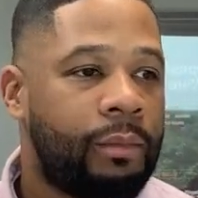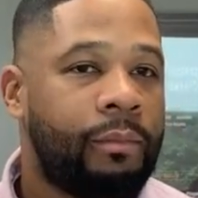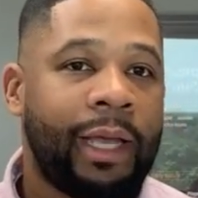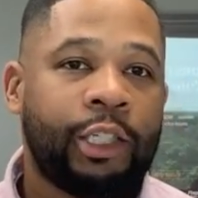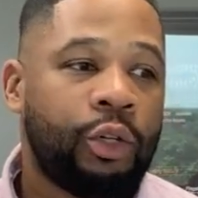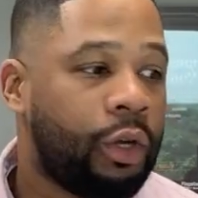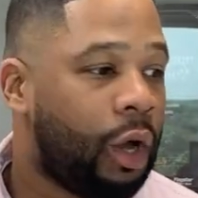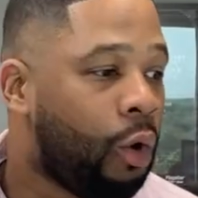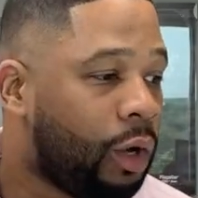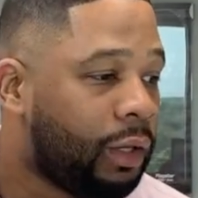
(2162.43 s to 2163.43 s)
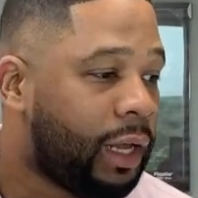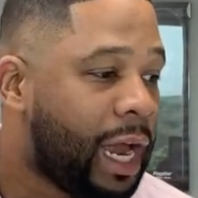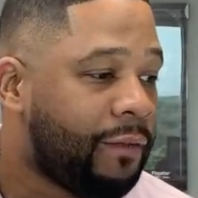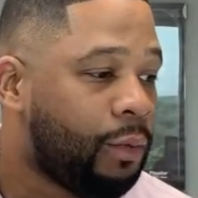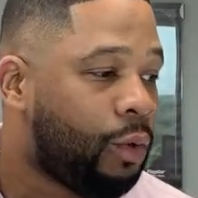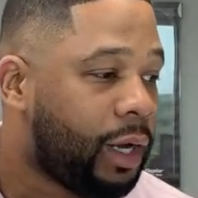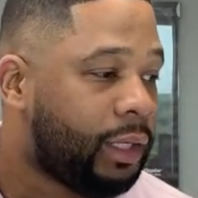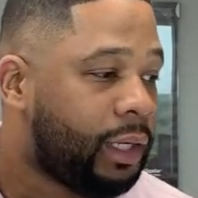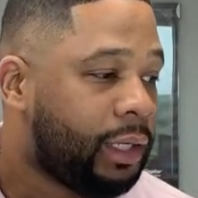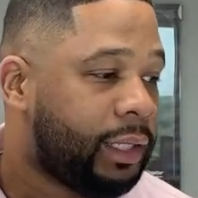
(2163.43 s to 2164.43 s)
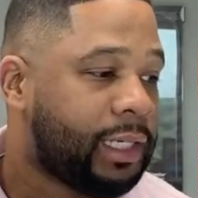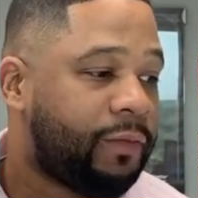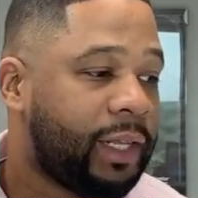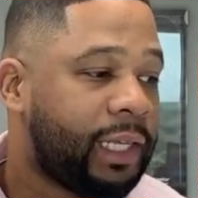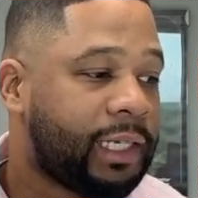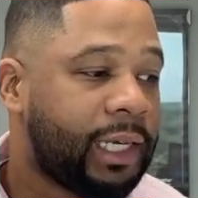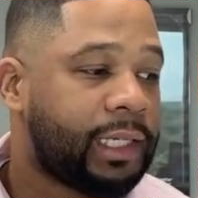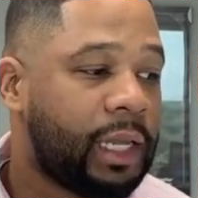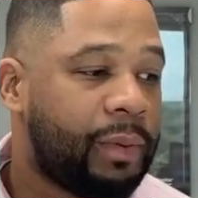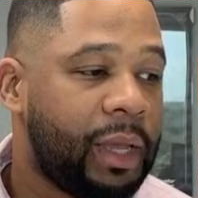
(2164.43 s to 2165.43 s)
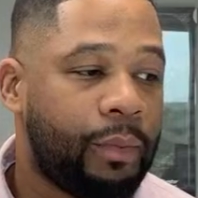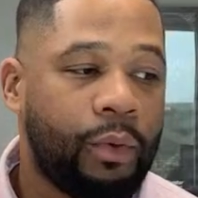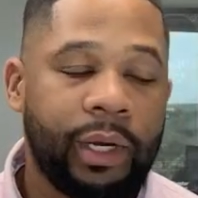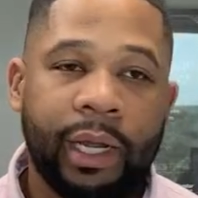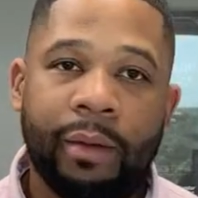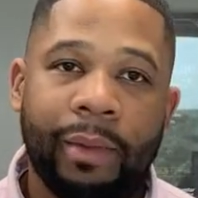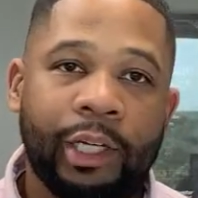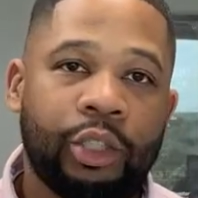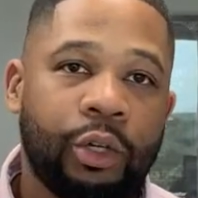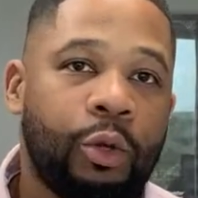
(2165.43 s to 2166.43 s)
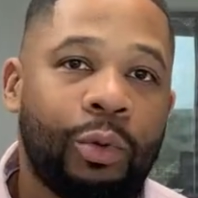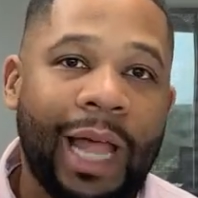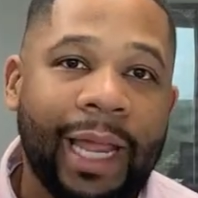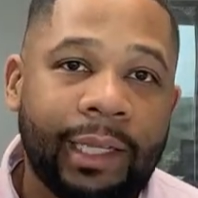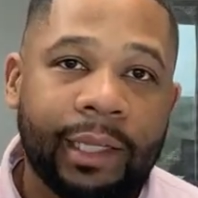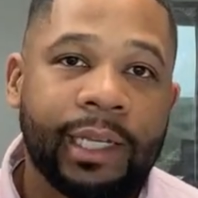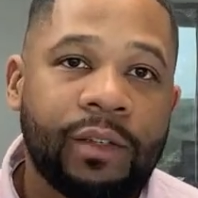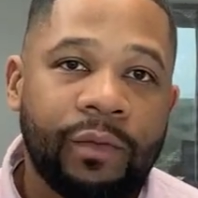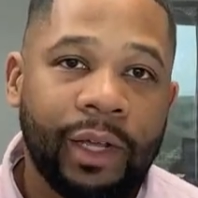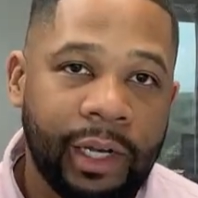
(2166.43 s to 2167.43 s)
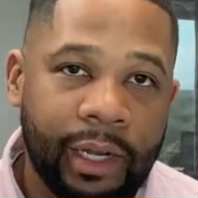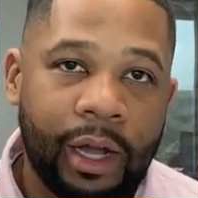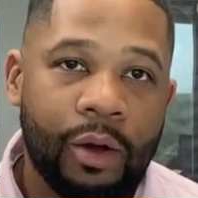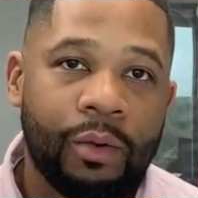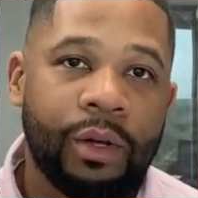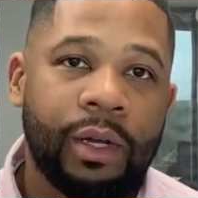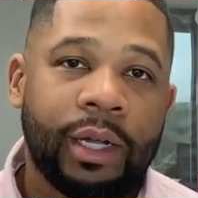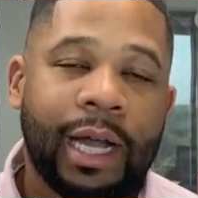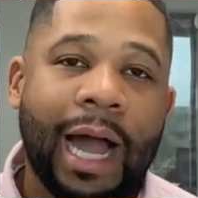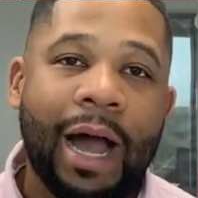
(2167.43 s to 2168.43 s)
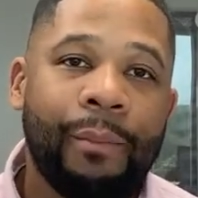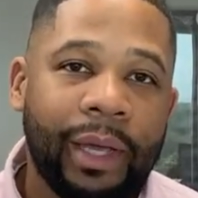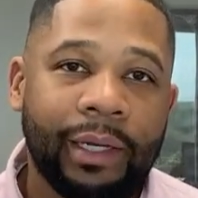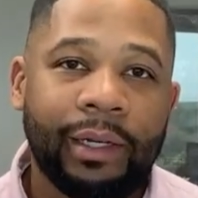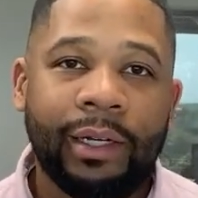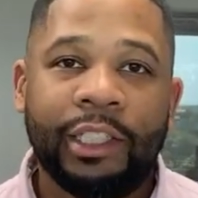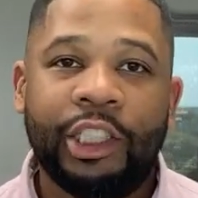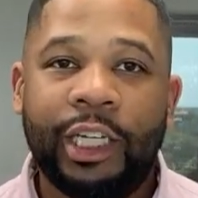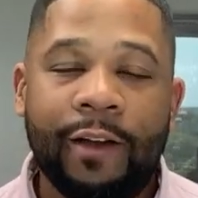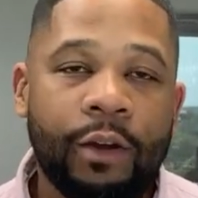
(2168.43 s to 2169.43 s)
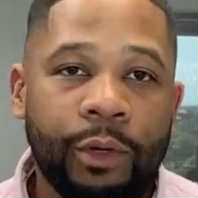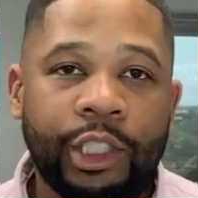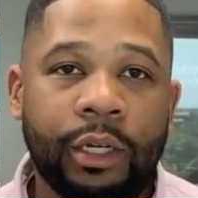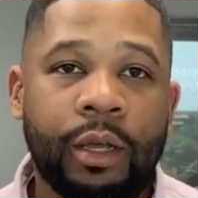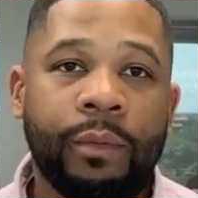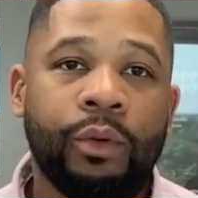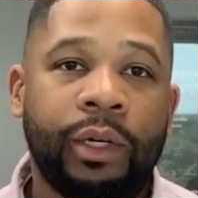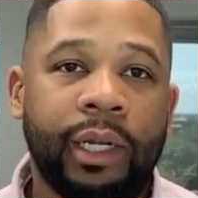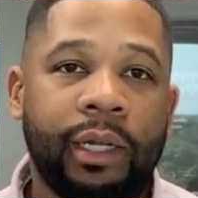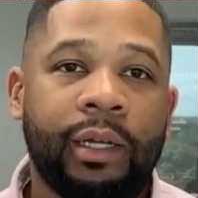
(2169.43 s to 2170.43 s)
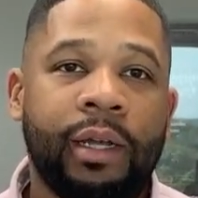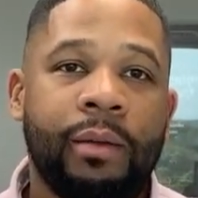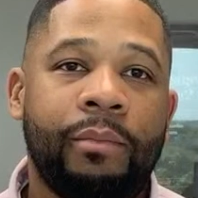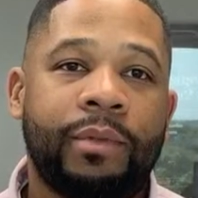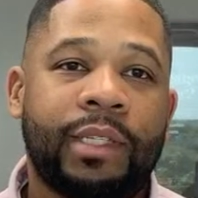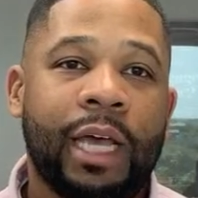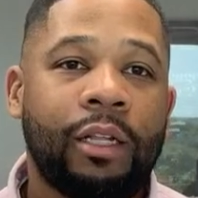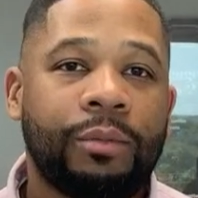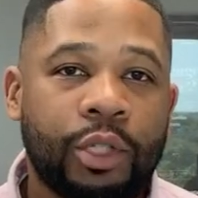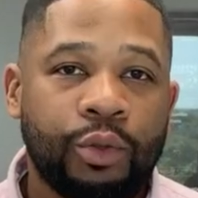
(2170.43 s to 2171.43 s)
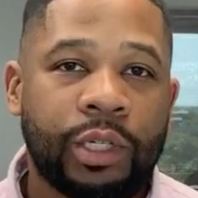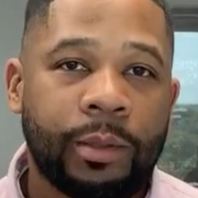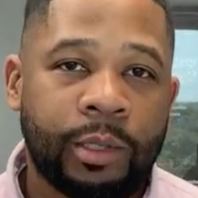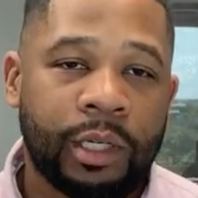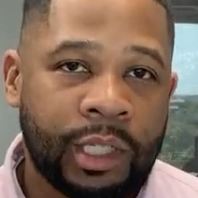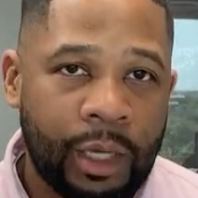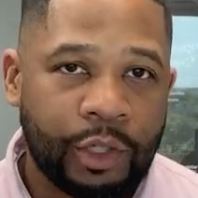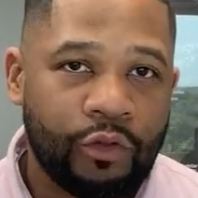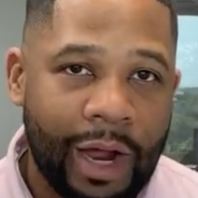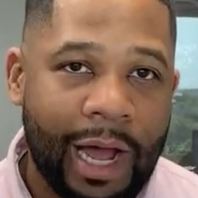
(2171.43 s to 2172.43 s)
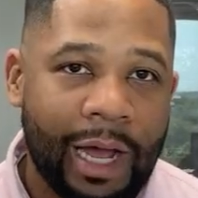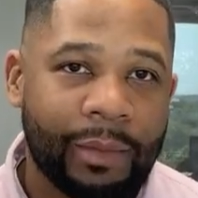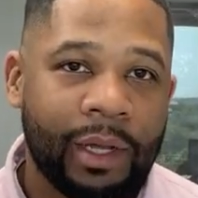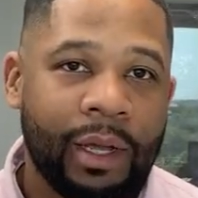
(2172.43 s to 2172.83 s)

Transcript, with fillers: Make sure all everyone, there's 50, 60 people in here. Make sure you like this video, comment, share it with your community. Tell them to su subscribe.